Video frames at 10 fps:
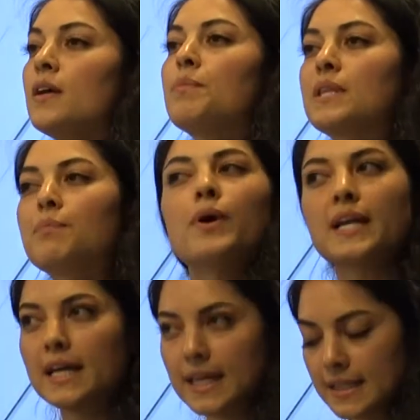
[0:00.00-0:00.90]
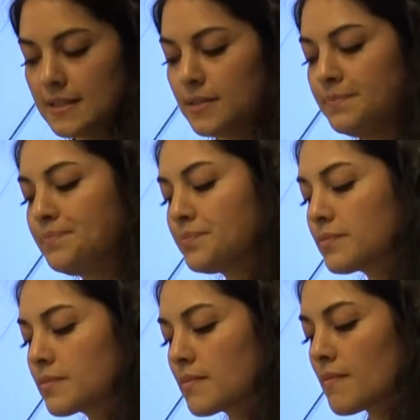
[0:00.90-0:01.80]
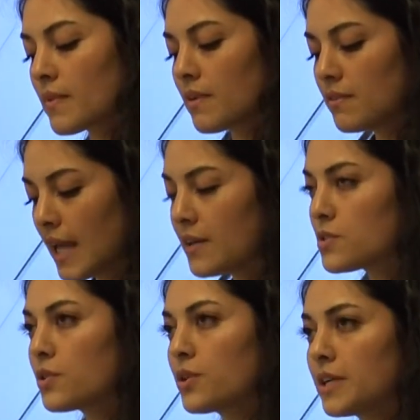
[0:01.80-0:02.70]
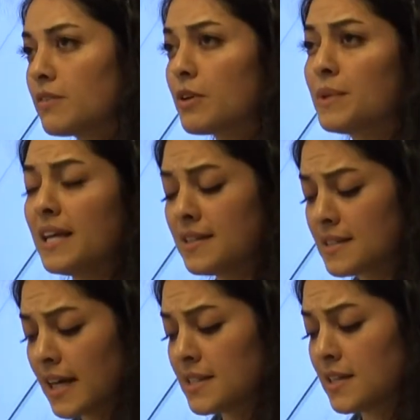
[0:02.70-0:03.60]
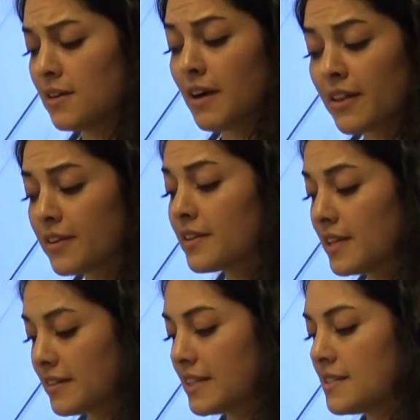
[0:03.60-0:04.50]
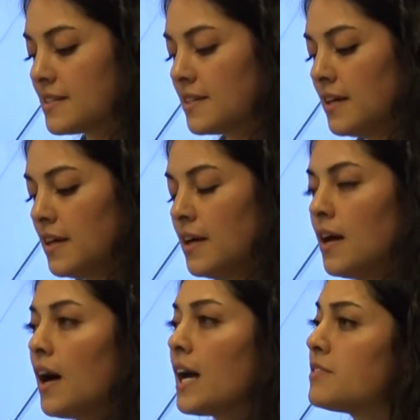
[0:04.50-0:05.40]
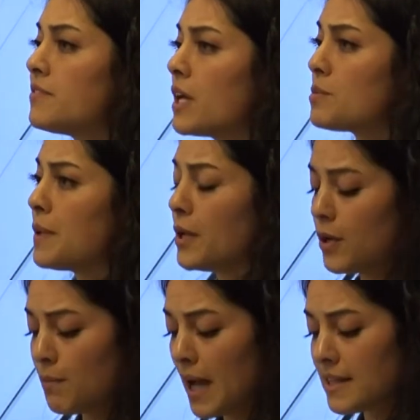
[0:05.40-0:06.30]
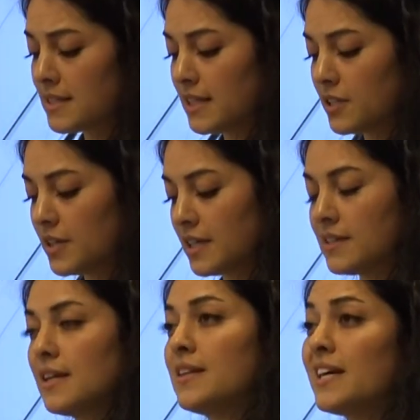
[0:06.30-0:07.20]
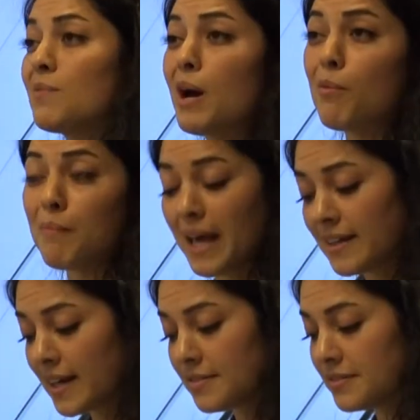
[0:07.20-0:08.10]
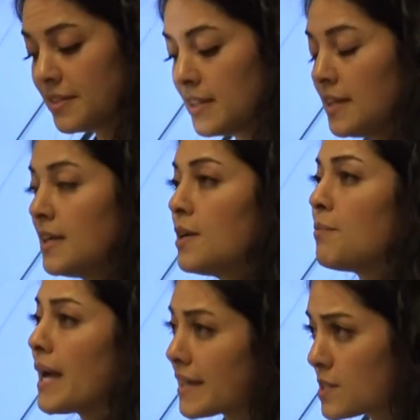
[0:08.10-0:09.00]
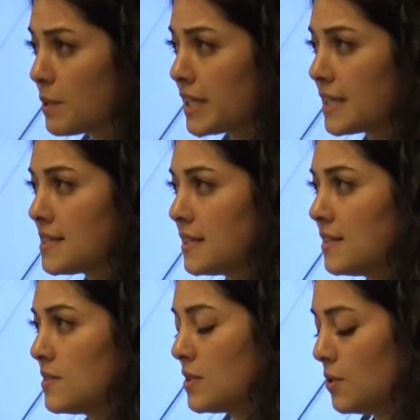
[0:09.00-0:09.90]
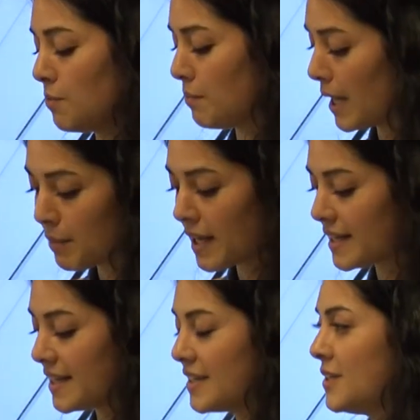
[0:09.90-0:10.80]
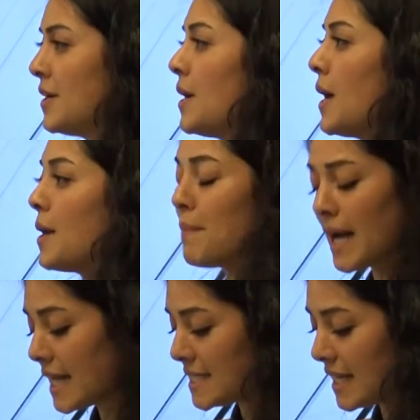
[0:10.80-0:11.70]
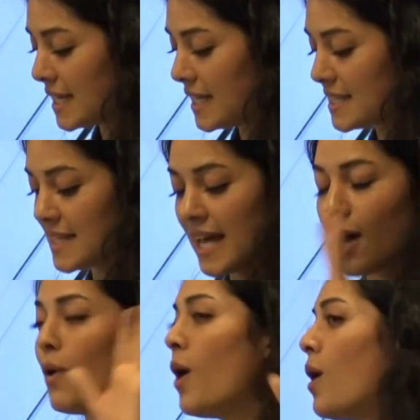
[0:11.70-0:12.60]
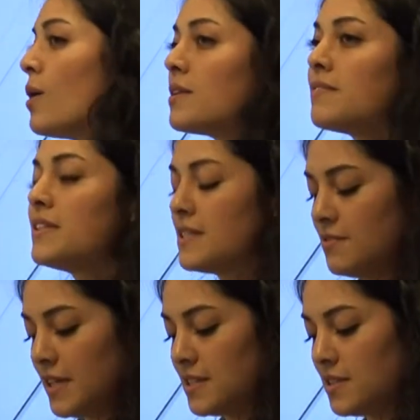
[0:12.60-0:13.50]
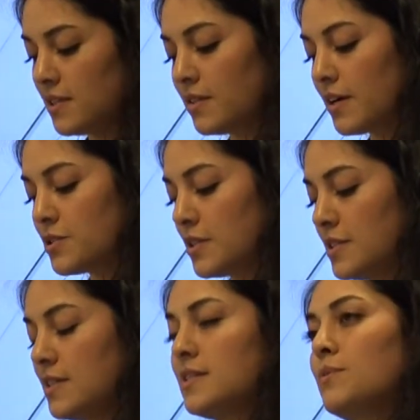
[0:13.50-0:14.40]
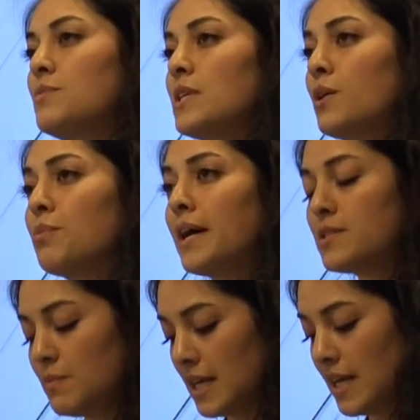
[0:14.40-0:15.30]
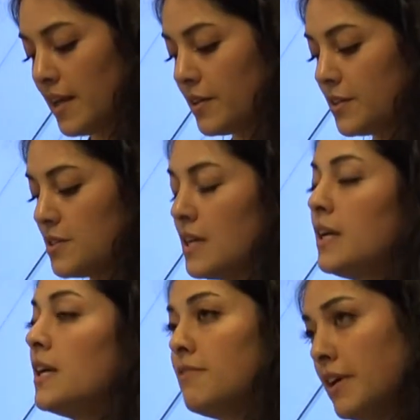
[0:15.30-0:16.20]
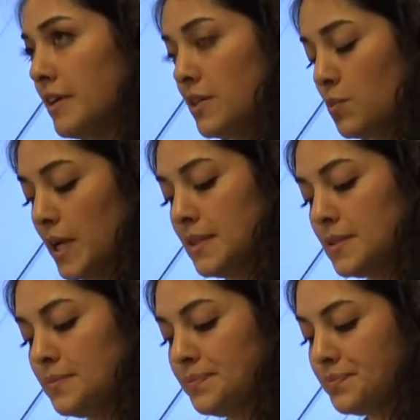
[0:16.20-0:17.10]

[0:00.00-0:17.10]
But the point is, thanks to learning from the insights of other theorists, I've developed my own capacity to critically think about my life, my experiences, my body, and my identities, and how all of this fits into larger systems that oppress me and others in various ways.